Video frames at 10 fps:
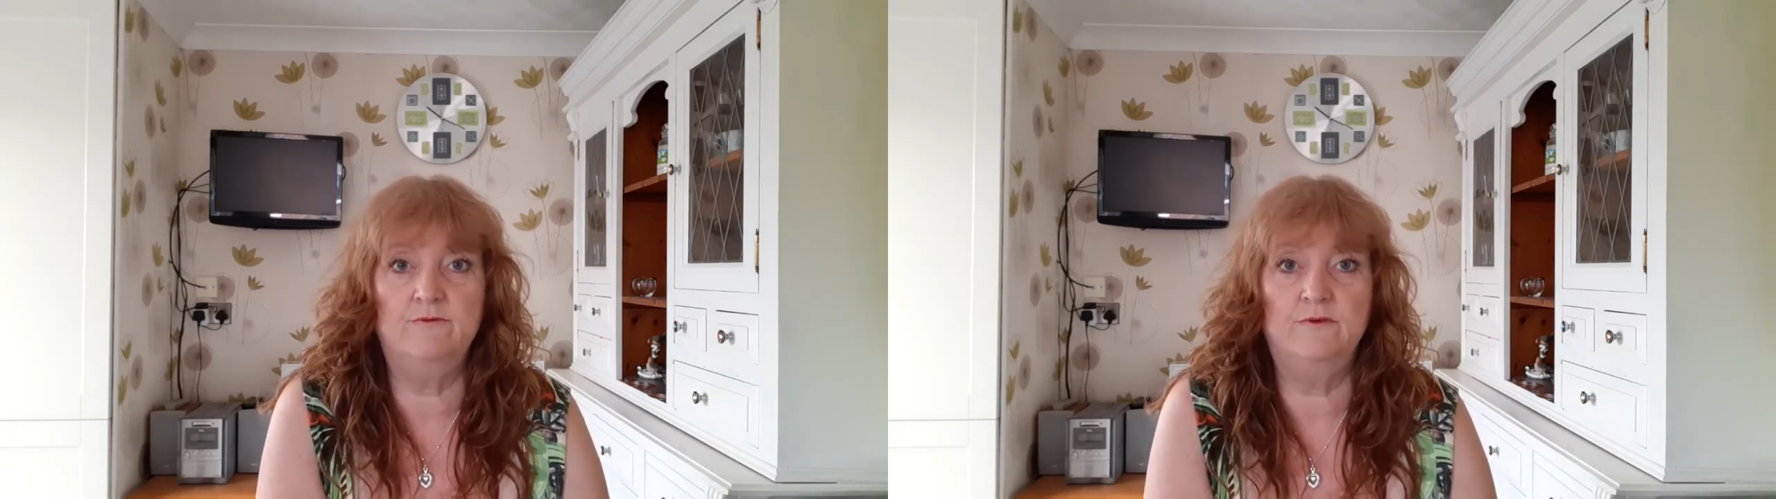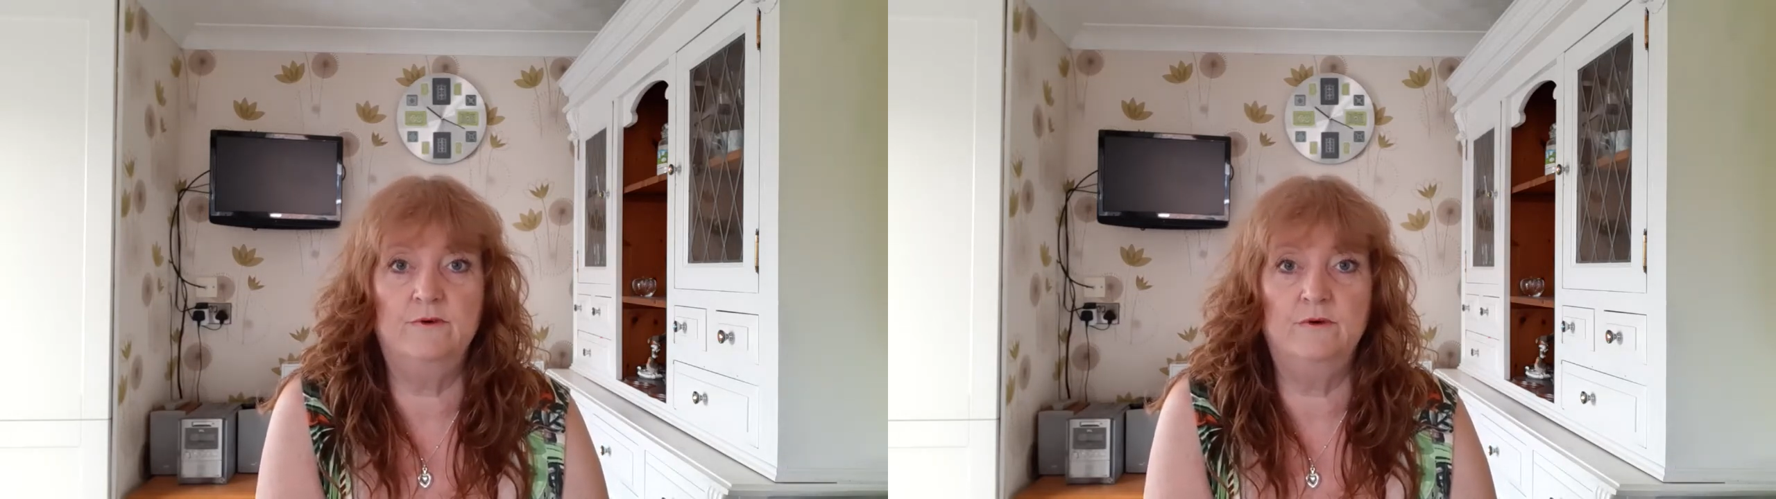
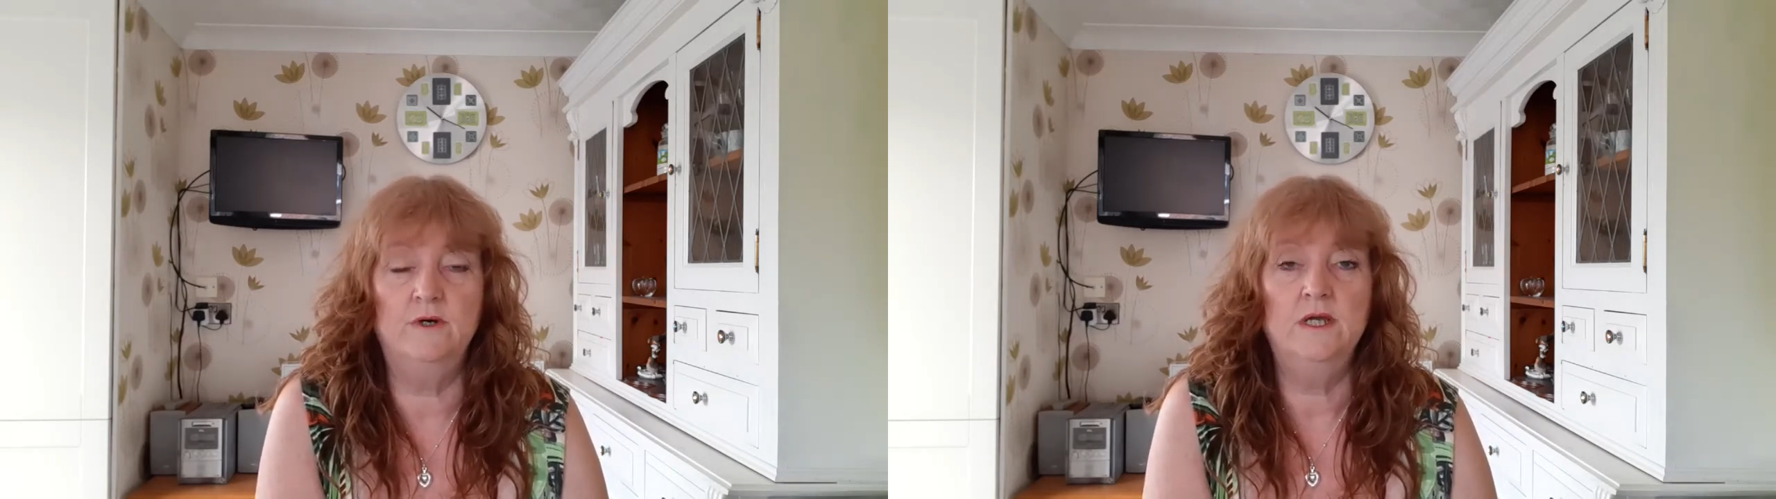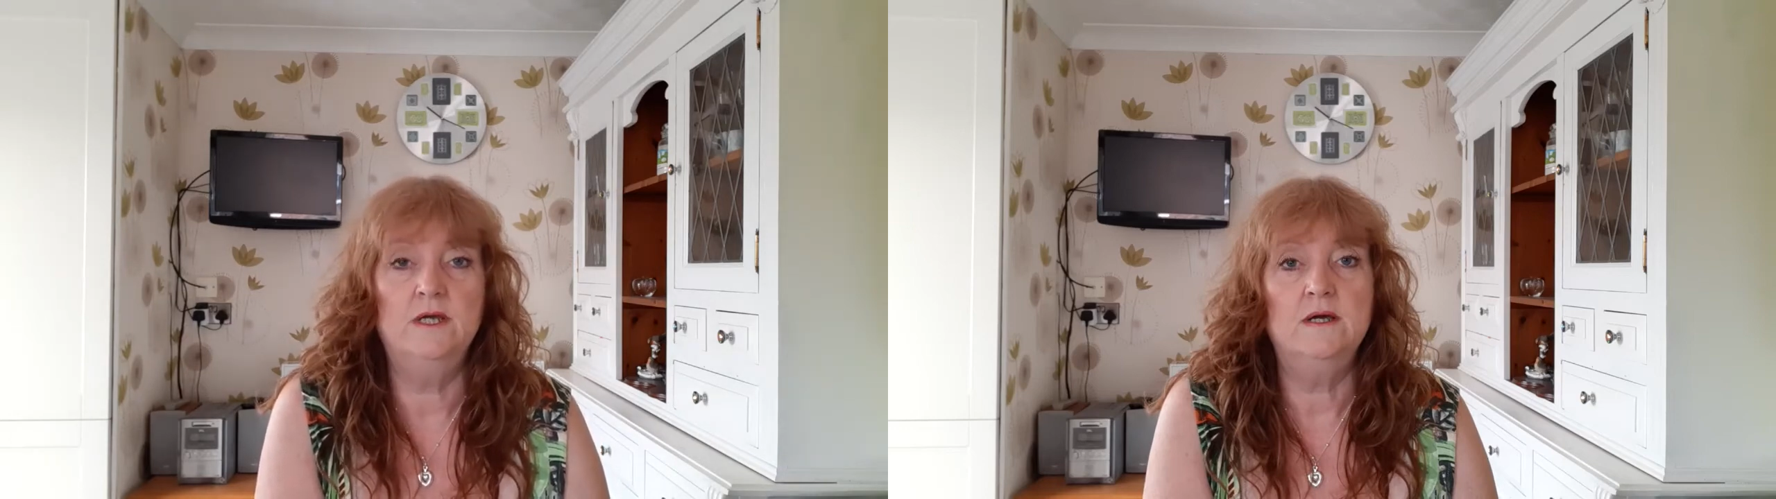for
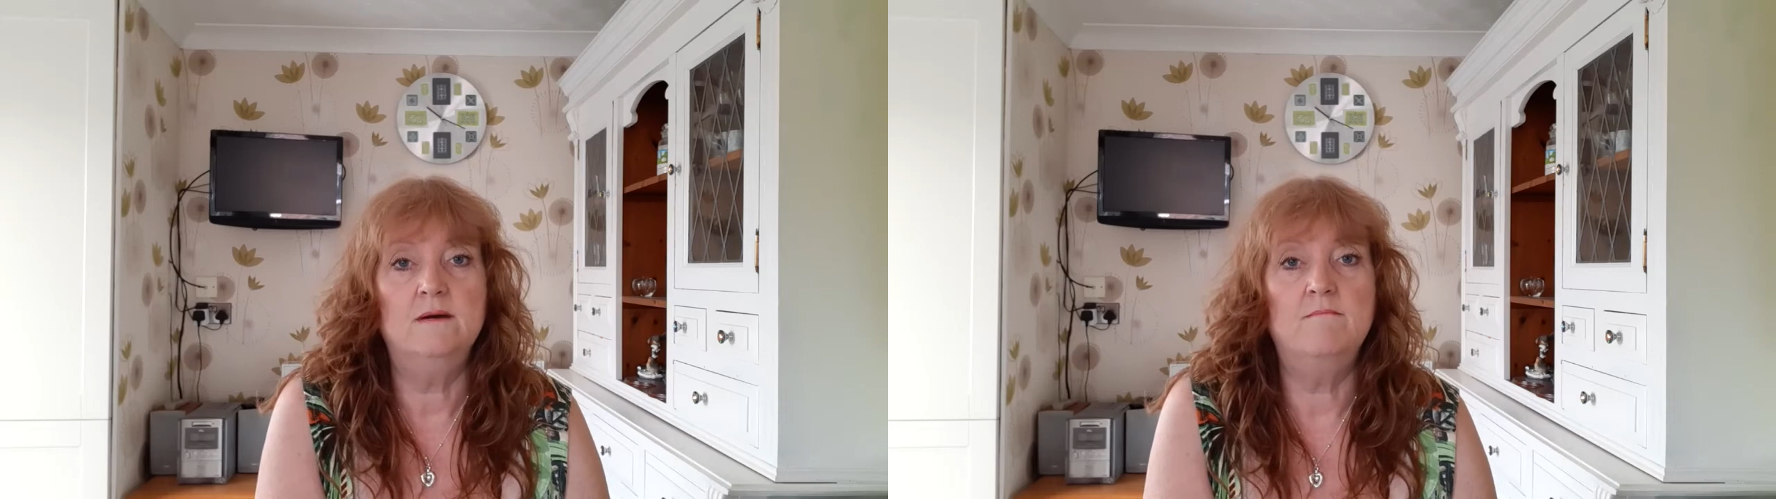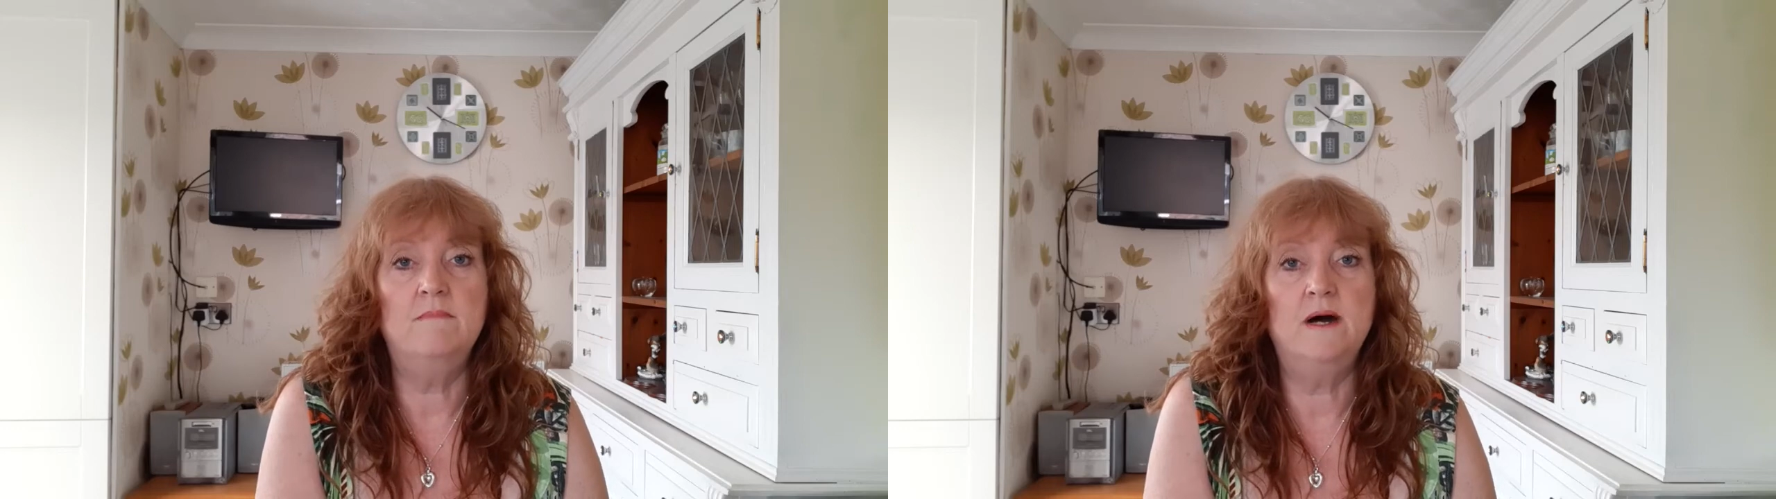
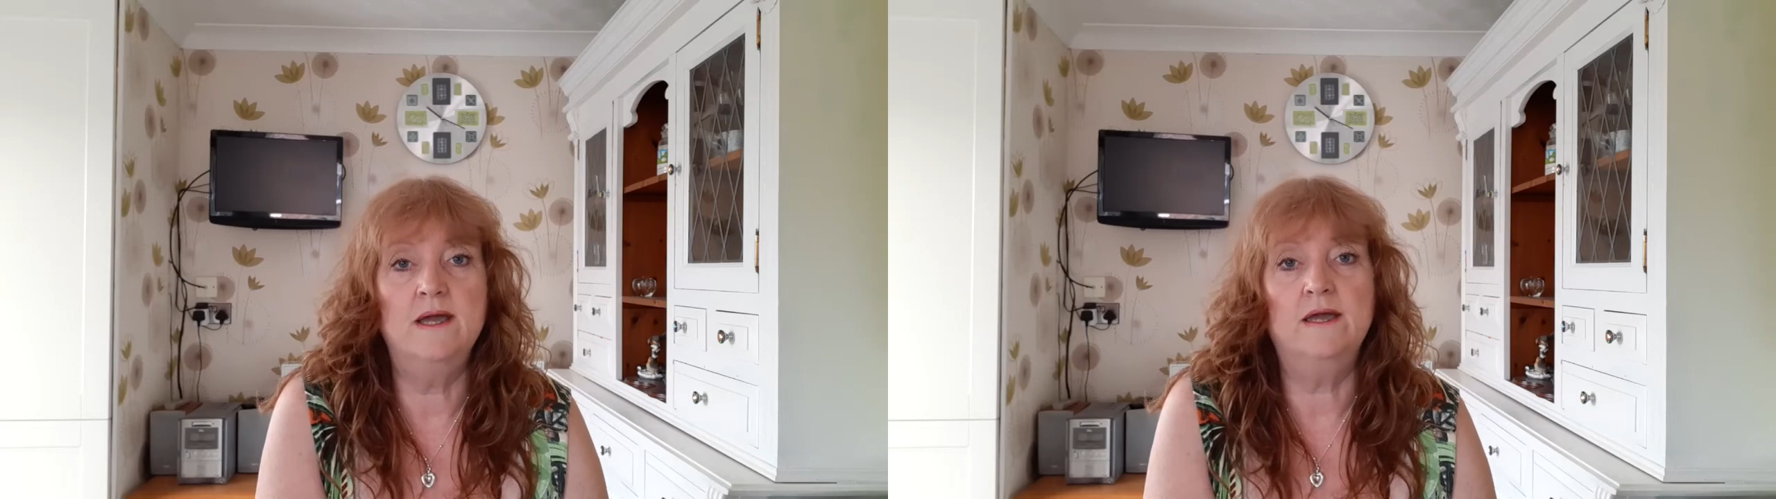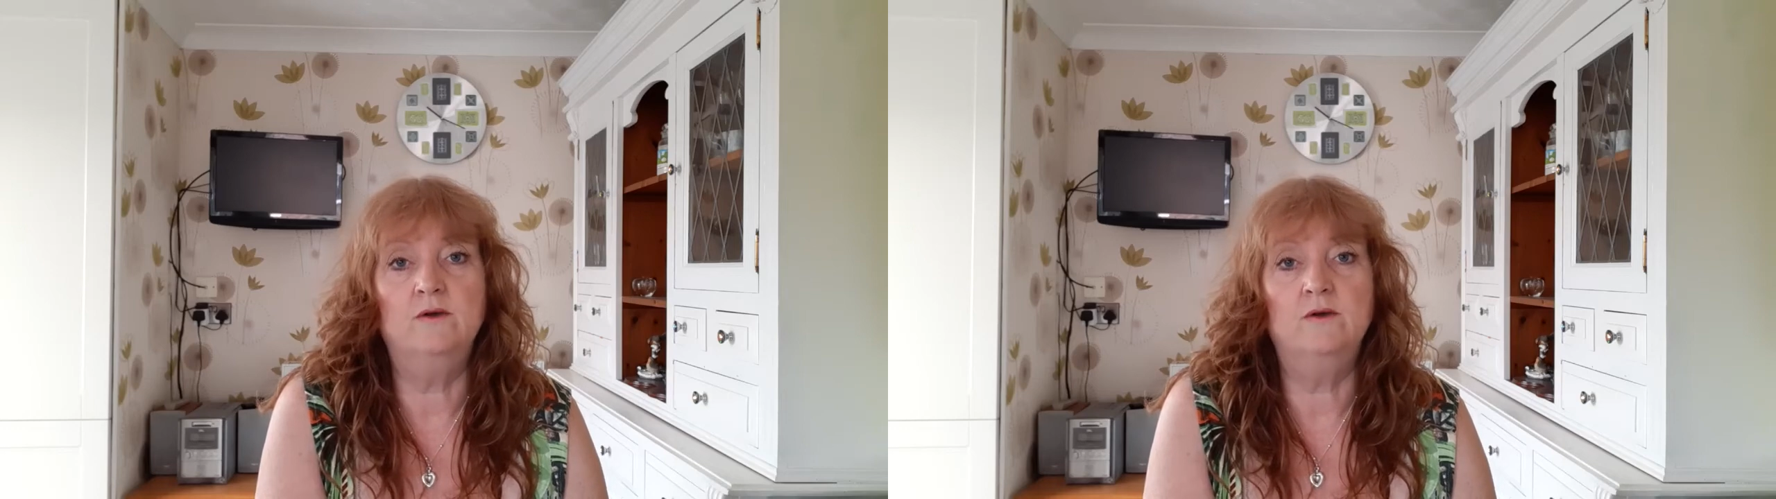my